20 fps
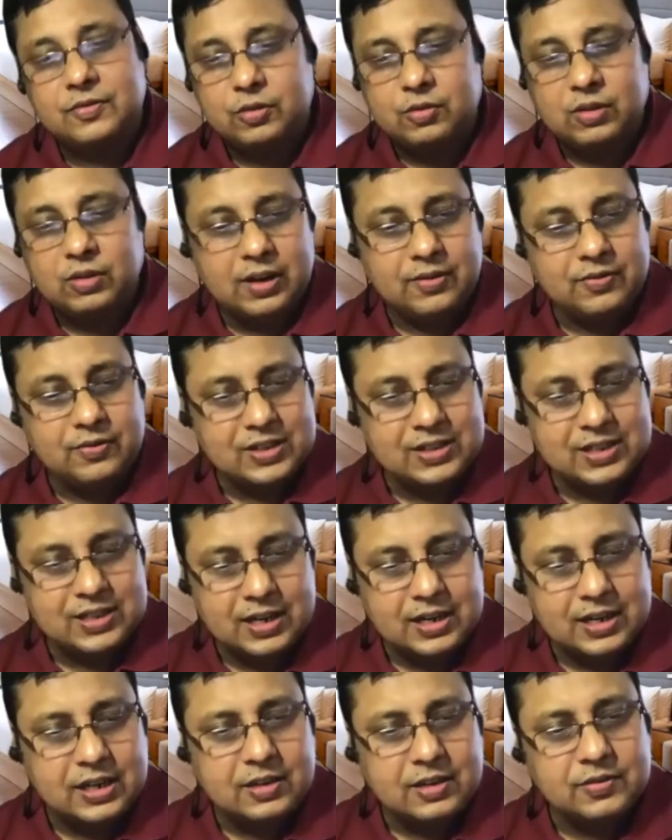You will have
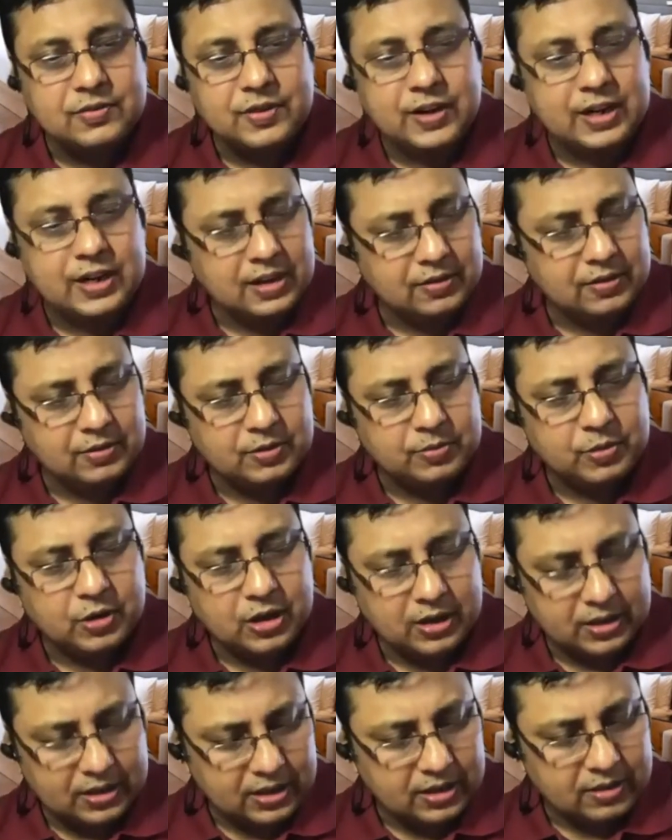design teams fighting with
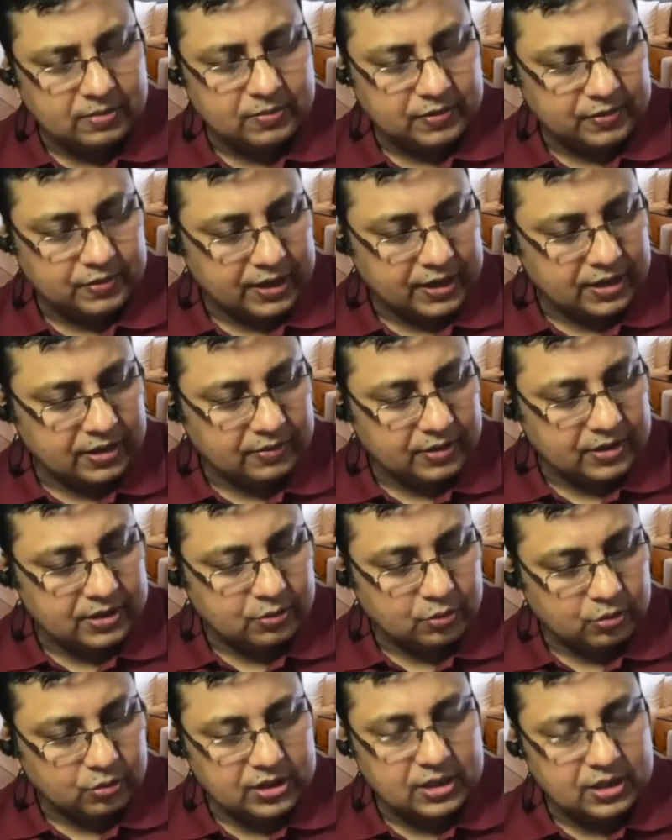product teams, fighting with
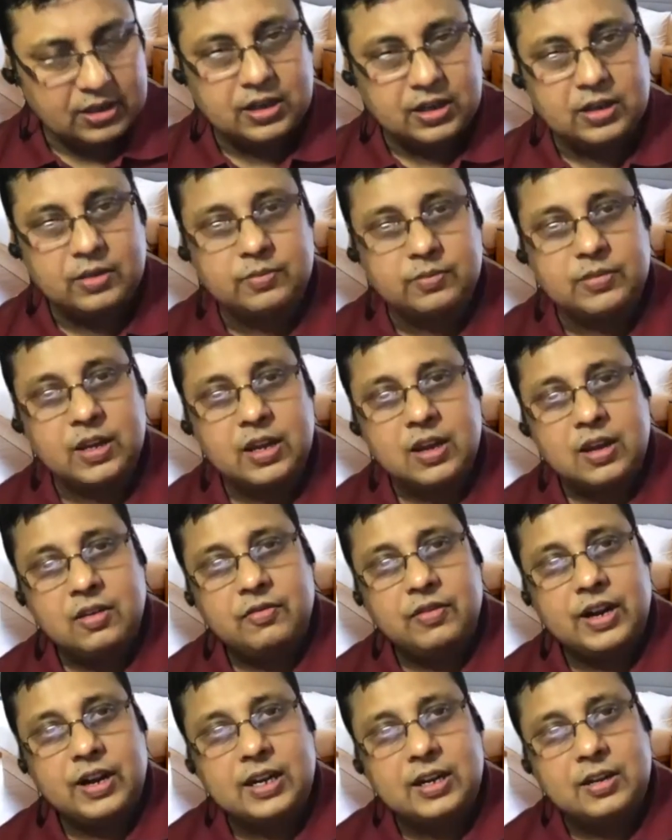sourcing team,
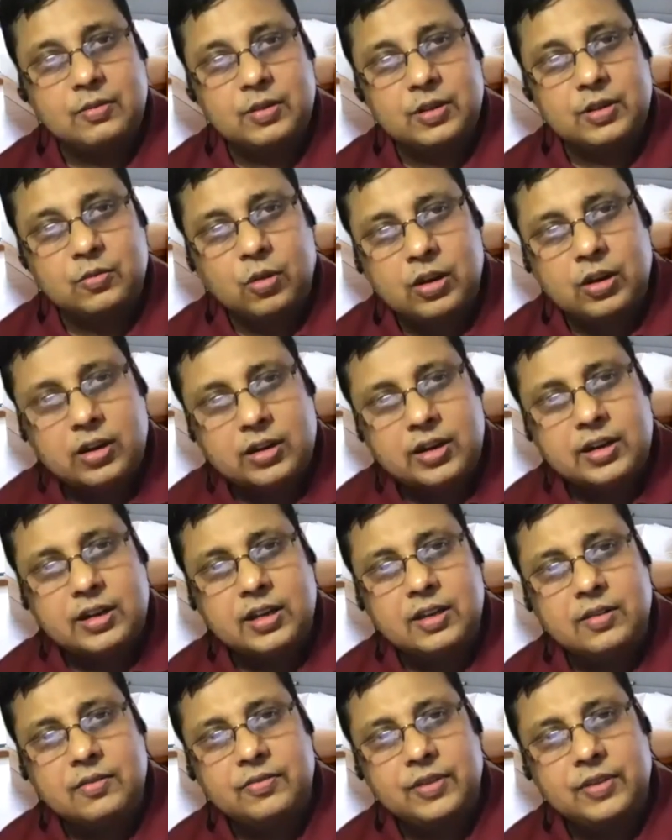fighting with quality
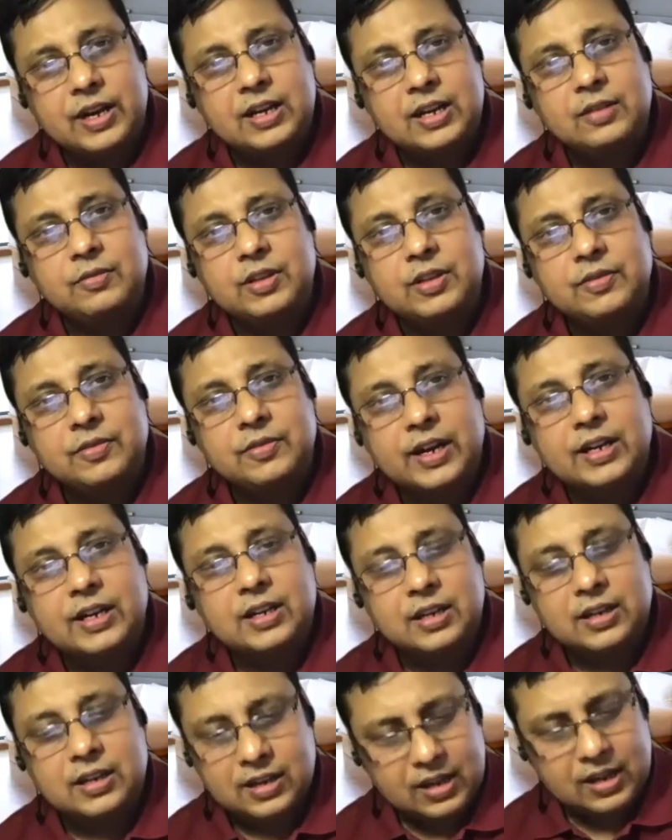team, fighting with
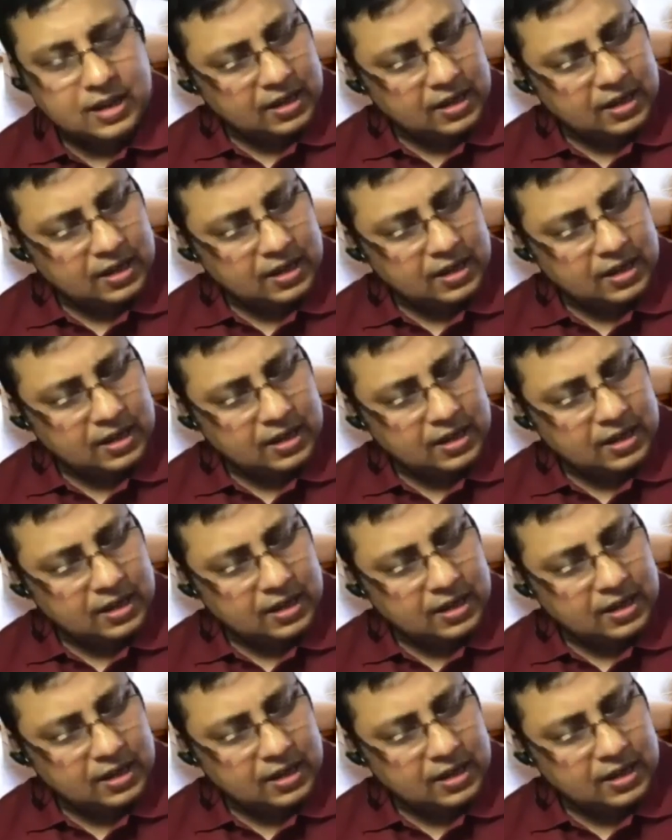vendor.